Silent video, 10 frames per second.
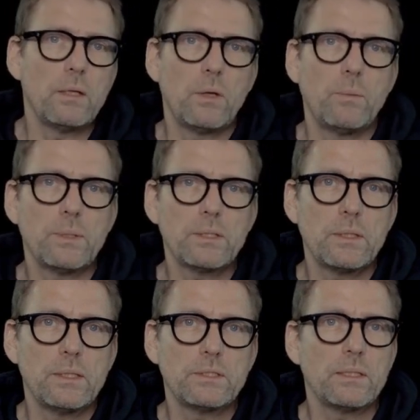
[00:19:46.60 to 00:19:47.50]
are
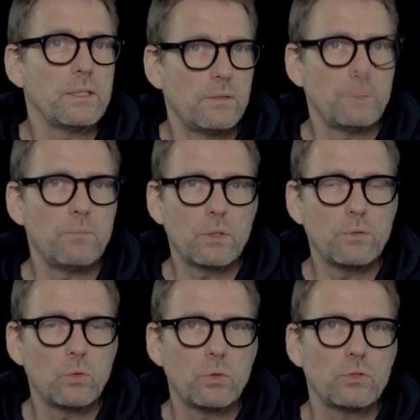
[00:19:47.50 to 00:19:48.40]
immediately saved, but of
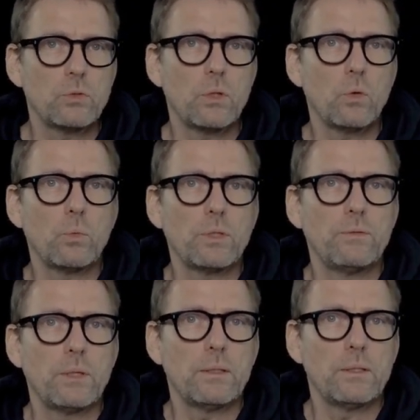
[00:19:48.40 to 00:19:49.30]
course you can always
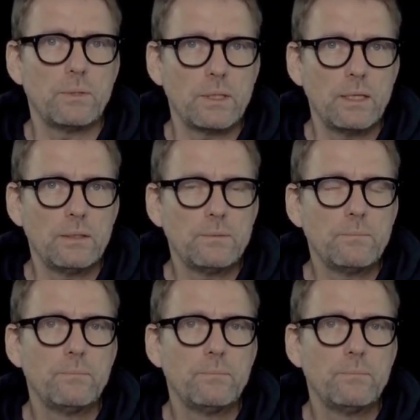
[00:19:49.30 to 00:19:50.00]
vary them again.